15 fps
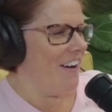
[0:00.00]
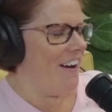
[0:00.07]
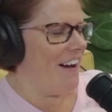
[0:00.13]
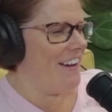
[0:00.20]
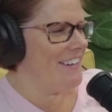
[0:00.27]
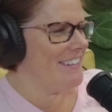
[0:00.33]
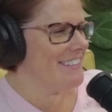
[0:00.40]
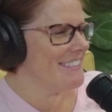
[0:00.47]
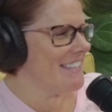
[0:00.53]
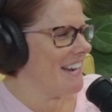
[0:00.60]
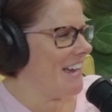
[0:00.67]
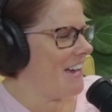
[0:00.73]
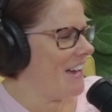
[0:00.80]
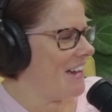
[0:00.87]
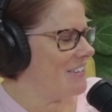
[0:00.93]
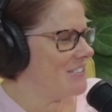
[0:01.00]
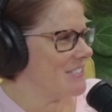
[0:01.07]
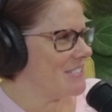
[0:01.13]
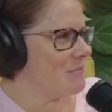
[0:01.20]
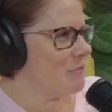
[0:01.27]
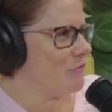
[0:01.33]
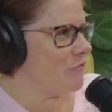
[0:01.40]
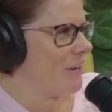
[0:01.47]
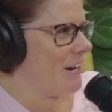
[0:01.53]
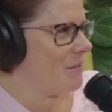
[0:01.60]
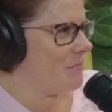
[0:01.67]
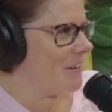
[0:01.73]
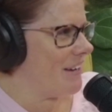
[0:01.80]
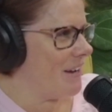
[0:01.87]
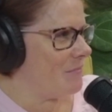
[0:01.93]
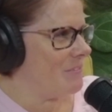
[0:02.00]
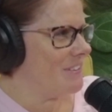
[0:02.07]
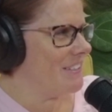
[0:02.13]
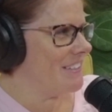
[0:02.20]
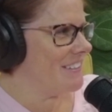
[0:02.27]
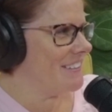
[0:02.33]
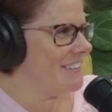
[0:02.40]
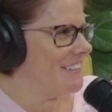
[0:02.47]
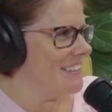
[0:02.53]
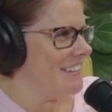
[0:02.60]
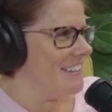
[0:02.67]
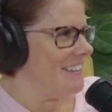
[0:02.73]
honest that I just am afraid I'm a little